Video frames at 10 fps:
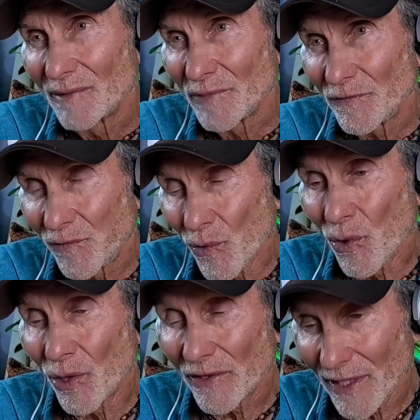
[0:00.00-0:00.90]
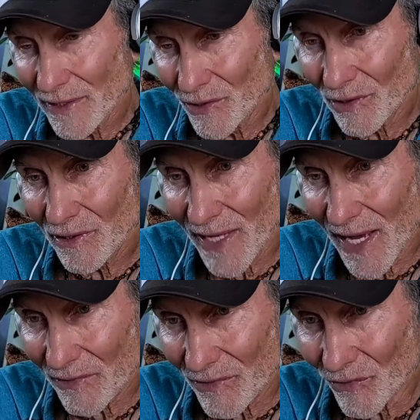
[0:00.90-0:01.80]
before they took
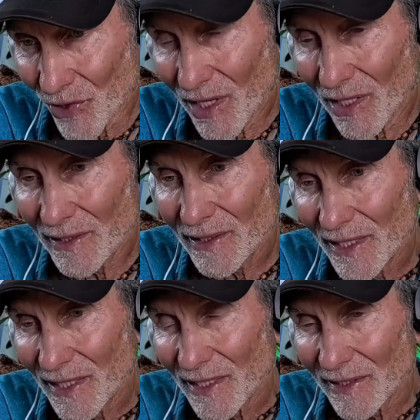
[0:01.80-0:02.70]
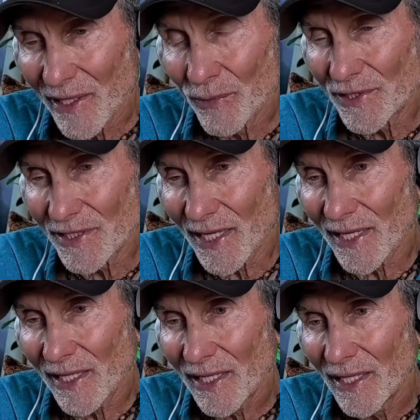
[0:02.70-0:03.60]
that run, they were
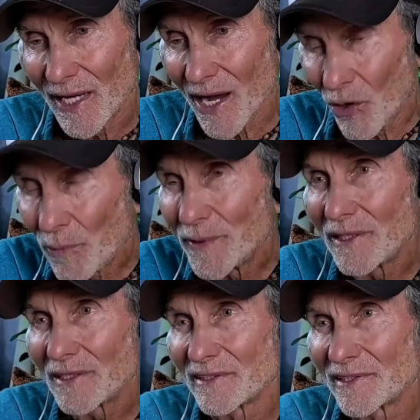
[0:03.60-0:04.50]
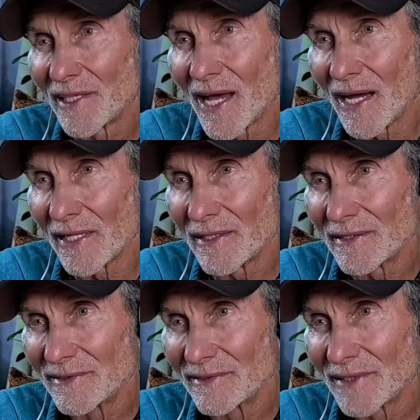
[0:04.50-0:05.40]
saying, I hope it doesn't slide.
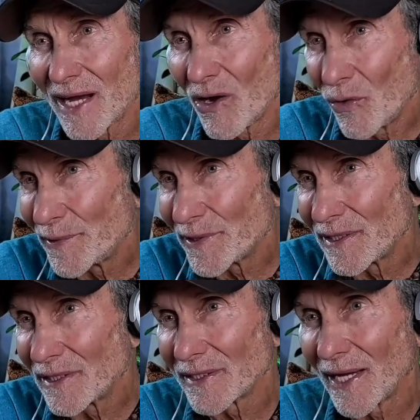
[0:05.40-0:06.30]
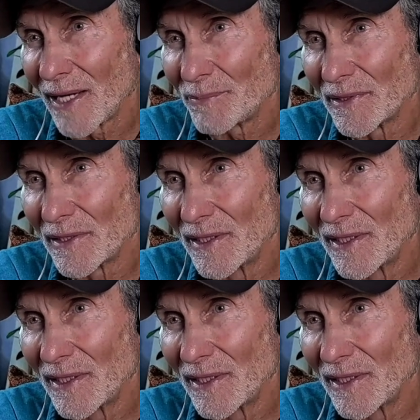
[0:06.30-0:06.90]
I hope it doesn't happen.